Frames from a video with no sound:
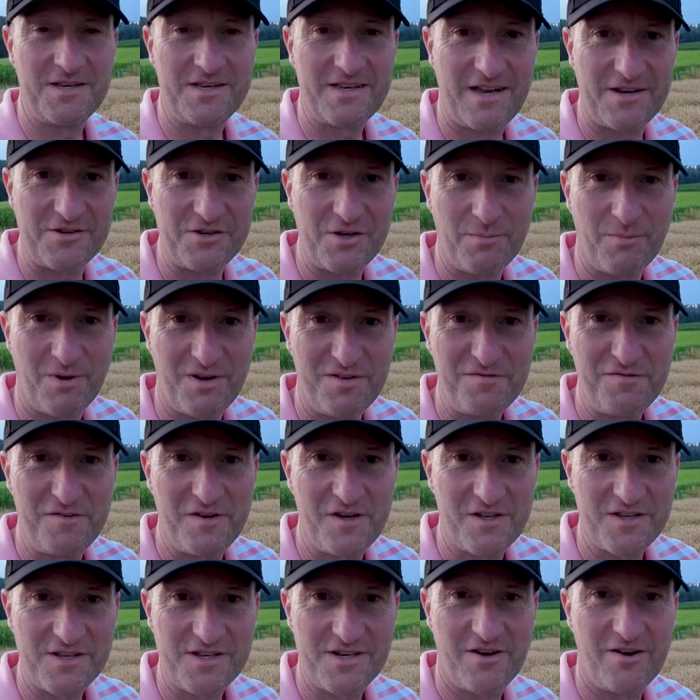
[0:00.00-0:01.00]
is actually my
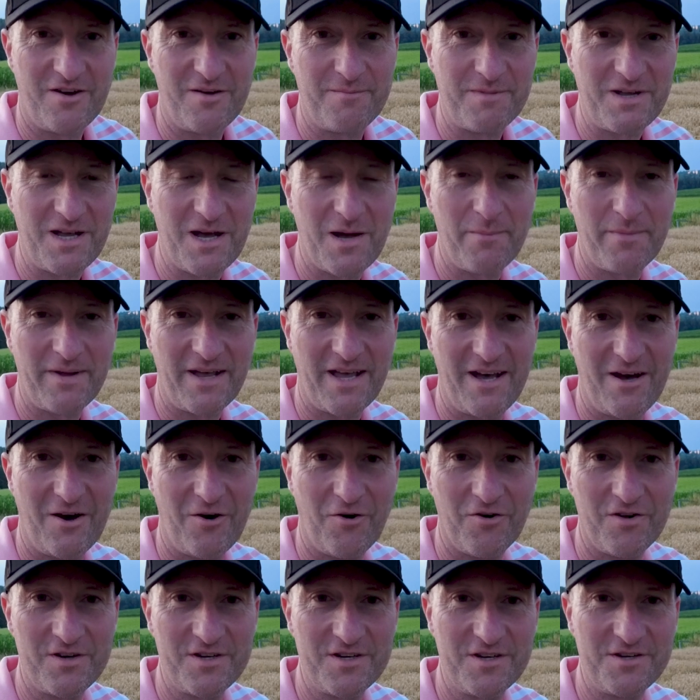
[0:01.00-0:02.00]
first time coming
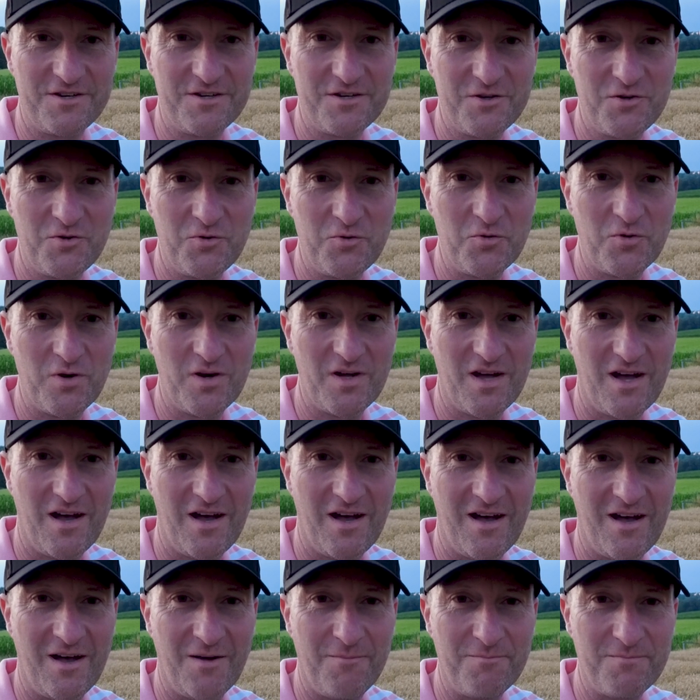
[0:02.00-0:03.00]
out to do
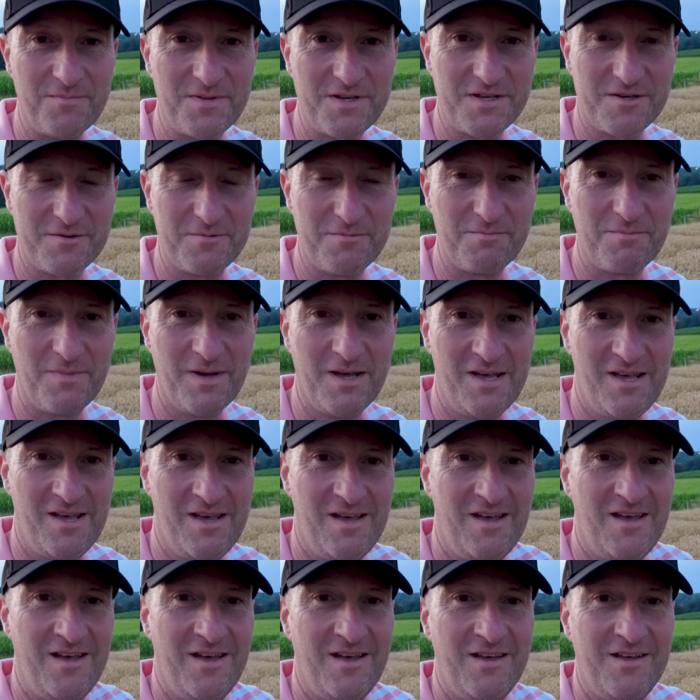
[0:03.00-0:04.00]
some
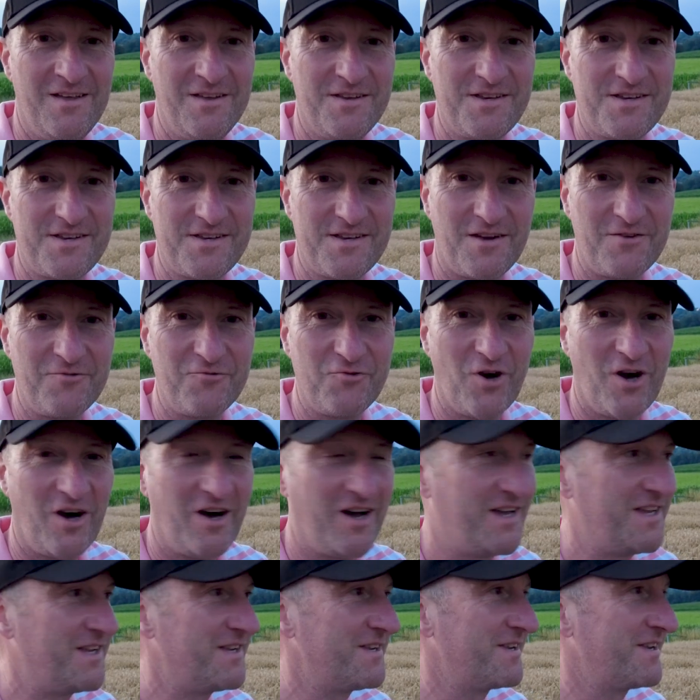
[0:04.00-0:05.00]

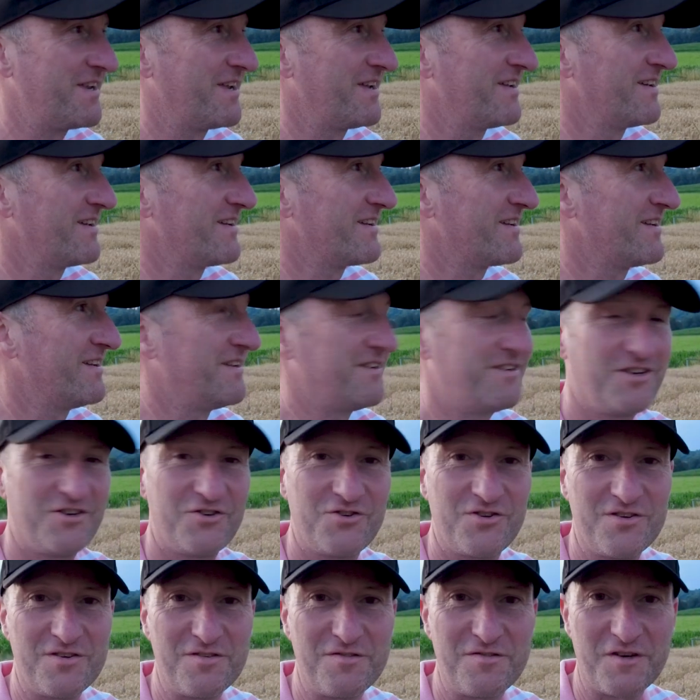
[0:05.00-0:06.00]
sunrise
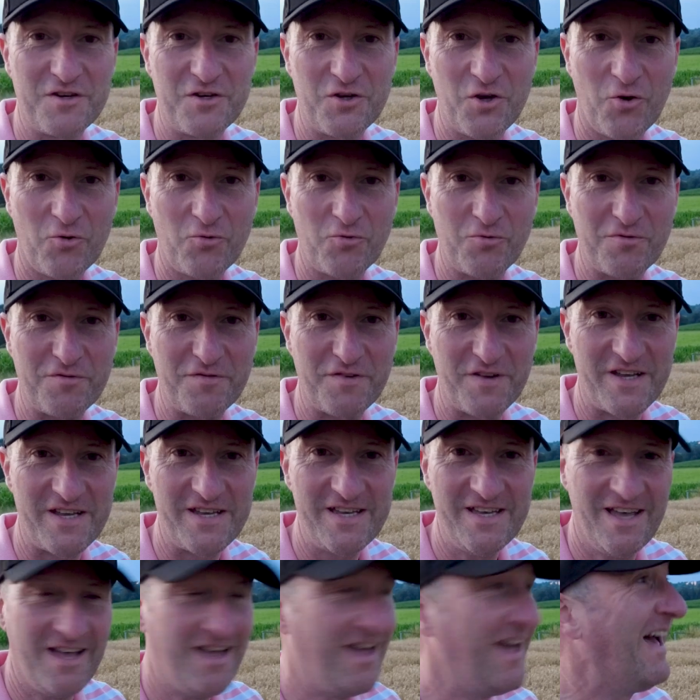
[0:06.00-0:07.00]
condition
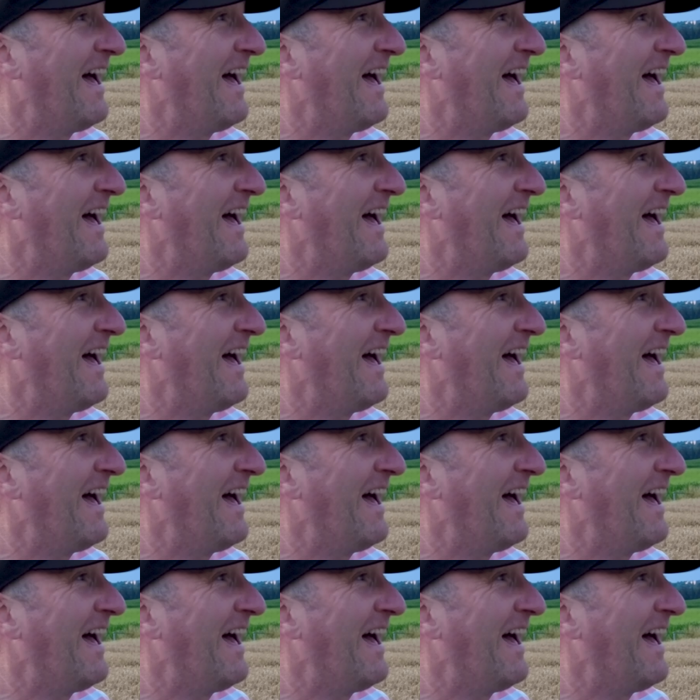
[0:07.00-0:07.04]
photography.